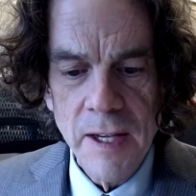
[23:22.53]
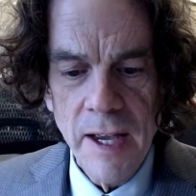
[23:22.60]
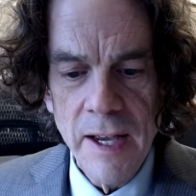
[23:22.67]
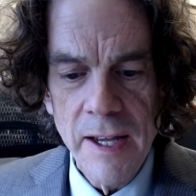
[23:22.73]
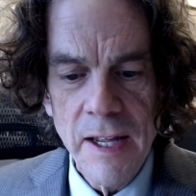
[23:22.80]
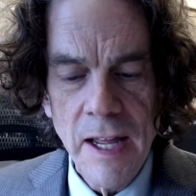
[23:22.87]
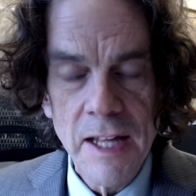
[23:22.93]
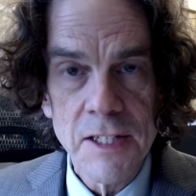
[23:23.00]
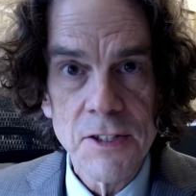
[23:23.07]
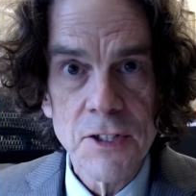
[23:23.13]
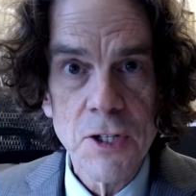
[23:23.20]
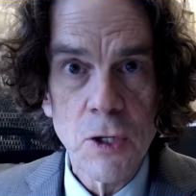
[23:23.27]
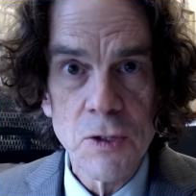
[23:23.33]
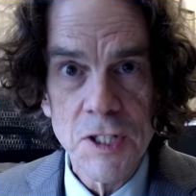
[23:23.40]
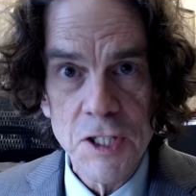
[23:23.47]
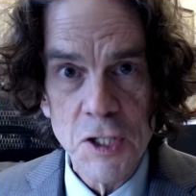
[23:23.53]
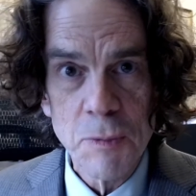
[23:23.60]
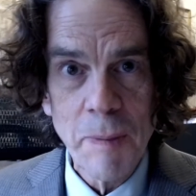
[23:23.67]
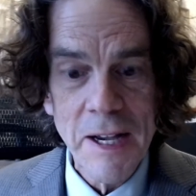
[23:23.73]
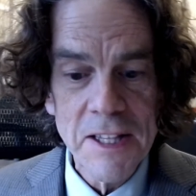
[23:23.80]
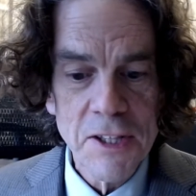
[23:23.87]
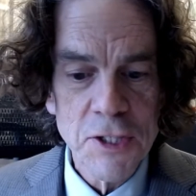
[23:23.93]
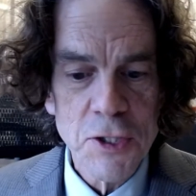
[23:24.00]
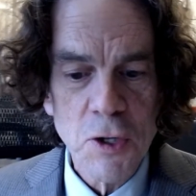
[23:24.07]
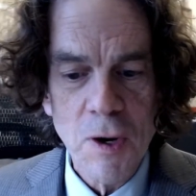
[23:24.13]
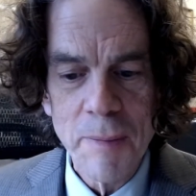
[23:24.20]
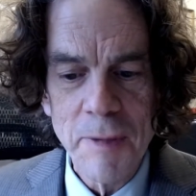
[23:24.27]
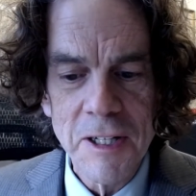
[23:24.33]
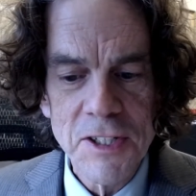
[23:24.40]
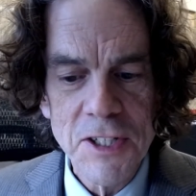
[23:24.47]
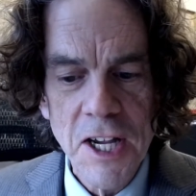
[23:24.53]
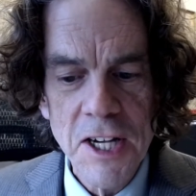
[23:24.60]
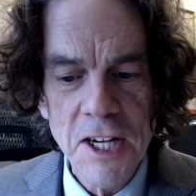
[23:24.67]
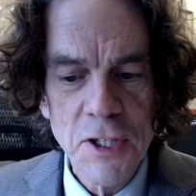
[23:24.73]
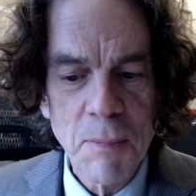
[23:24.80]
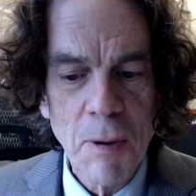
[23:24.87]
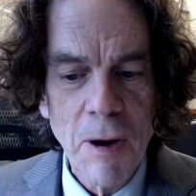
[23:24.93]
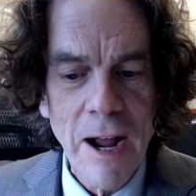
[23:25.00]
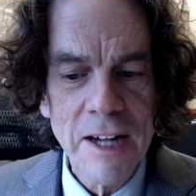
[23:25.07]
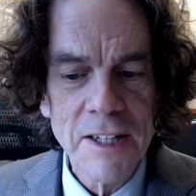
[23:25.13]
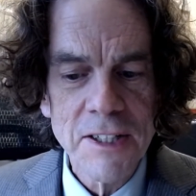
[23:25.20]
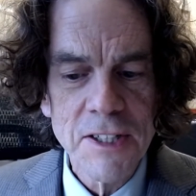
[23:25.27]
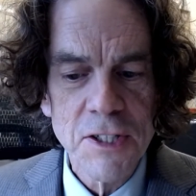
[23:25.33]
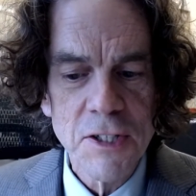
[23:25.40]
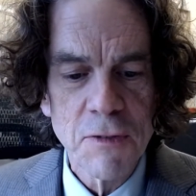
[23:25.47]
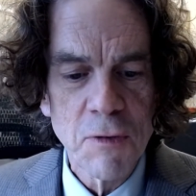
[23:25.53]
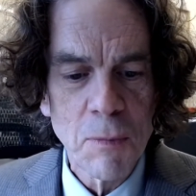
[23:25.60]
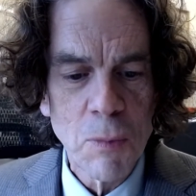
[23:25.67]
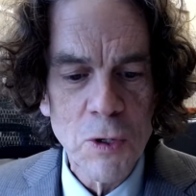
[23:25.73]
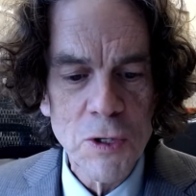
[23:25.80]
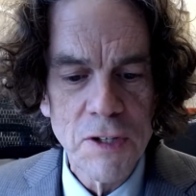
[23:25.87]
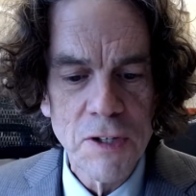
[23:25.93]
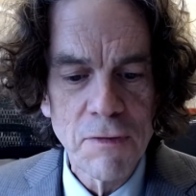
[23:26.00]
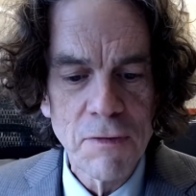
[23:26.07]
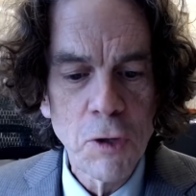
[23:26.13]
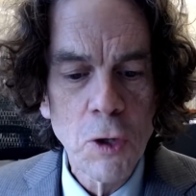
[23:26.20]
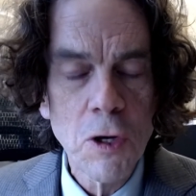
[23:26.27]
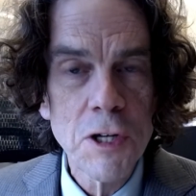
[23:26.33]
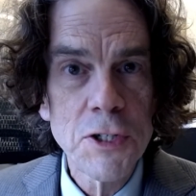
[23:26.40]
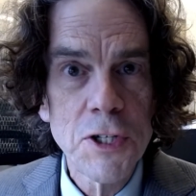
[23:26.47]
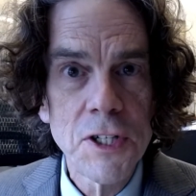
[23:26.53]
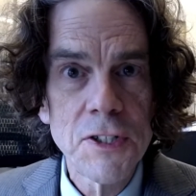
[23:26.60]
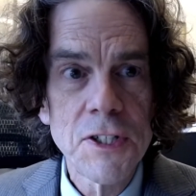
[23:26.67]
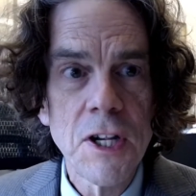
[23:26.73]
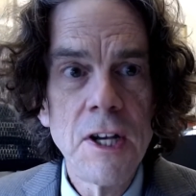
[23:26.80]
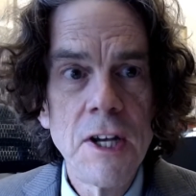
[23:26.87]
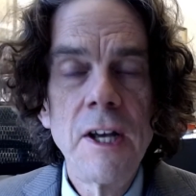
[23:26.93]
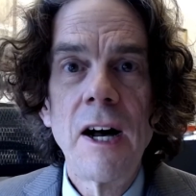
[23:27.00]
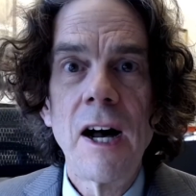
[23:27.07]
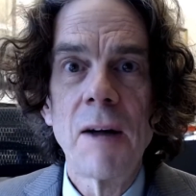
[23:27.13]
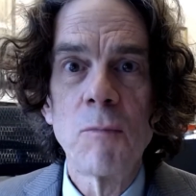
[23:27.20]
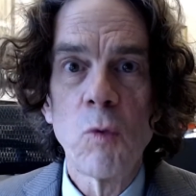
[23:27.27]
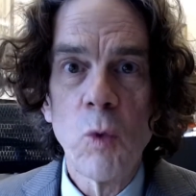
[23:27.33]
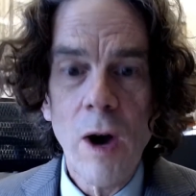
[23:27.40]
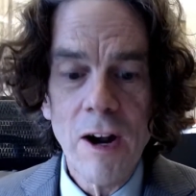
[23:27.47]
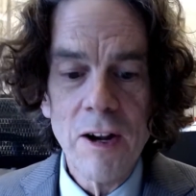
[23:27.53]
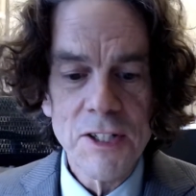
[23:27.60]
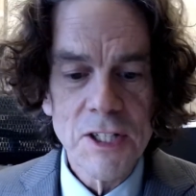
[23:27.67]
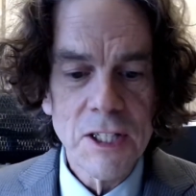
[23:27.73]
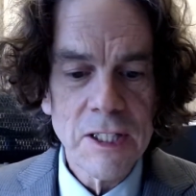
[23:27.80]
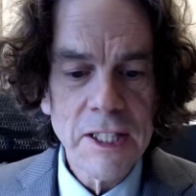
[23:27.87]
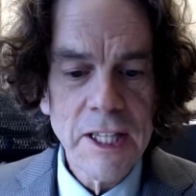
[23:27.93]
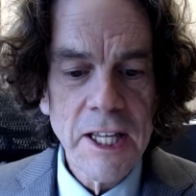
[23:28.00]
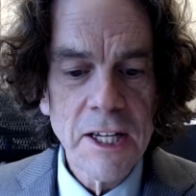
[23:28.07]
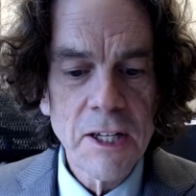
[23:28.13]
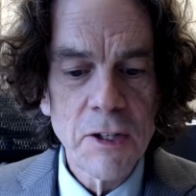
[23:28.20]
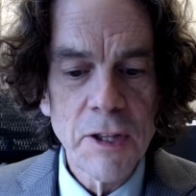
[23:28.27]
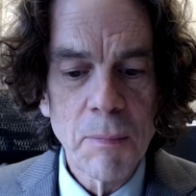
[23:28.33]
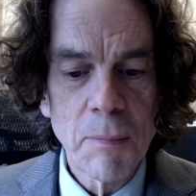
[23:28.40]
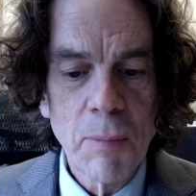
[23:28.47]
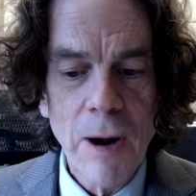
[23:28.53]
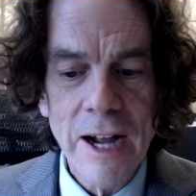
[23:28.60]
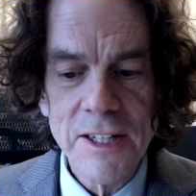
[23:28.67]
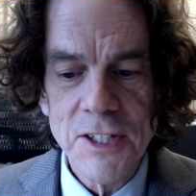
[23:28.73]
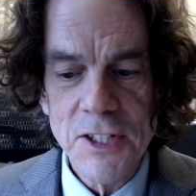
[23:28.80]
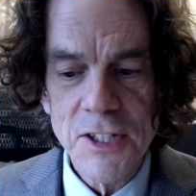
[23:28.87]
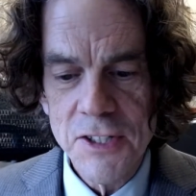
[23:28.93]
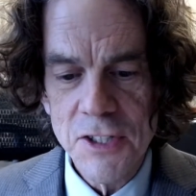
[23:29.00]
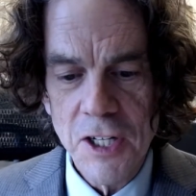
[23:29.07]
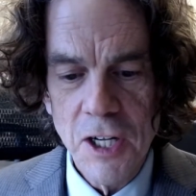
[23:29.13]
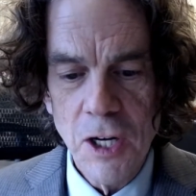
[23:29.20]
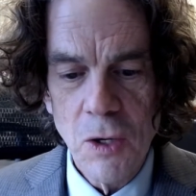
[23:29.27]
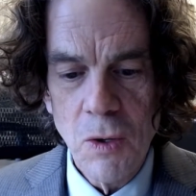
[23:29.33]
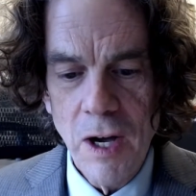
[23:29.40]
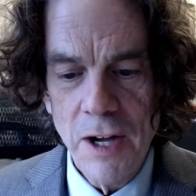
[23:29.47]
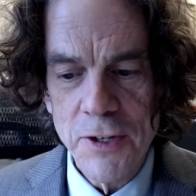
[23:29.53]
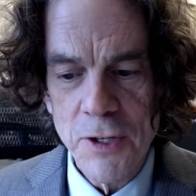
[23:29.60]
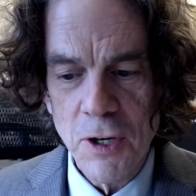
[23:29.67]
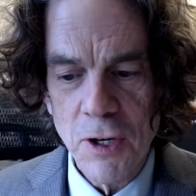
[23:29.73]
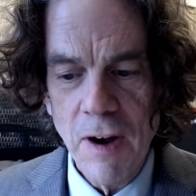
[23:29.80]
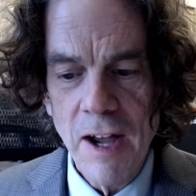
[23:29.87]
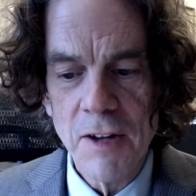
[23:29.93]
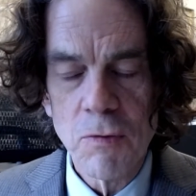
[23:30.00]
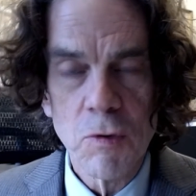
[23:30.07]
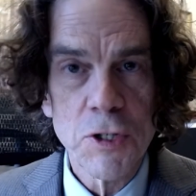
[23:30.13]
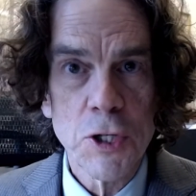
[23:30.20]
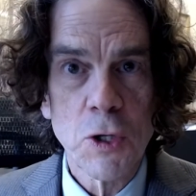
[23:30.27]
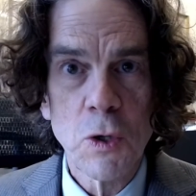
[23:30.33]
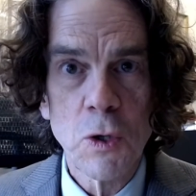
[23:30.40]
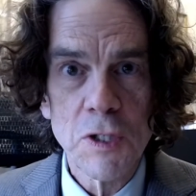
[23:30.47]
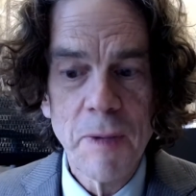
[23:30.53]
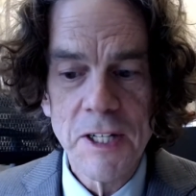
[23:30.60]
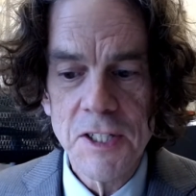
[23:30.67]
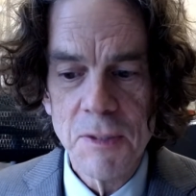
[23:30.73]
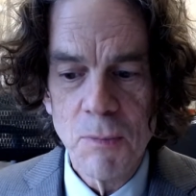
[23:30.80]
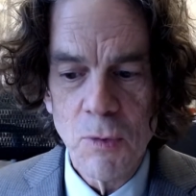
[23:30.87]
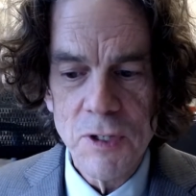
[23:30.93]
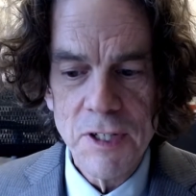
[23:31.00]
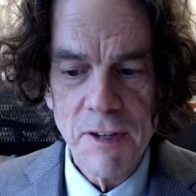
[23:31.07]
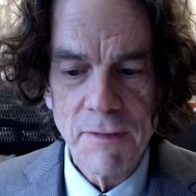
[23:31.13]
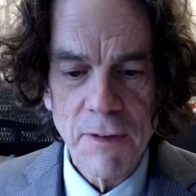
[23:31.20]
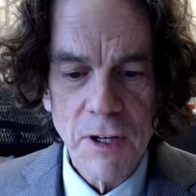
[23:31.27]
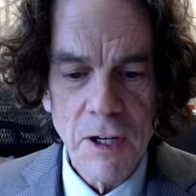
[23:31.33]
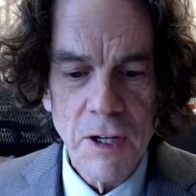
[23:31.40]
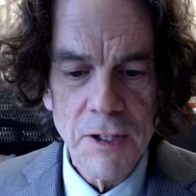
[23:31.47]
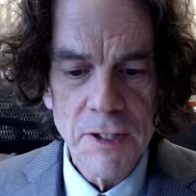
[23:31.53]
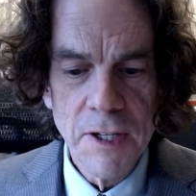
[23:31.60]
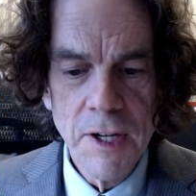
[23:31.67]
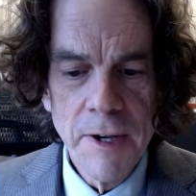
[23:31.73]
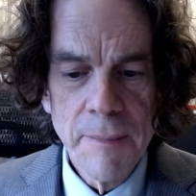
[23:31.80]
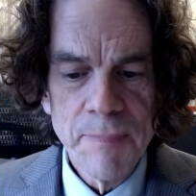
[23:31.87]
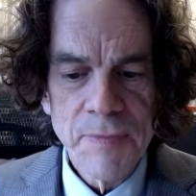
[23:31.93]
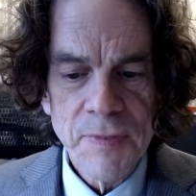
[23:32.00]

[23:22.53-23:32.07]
And so despite this criminalization, the practice of abortion flourishes. Where it's illegal, the practice has to go underground, which of course makes it more difficult,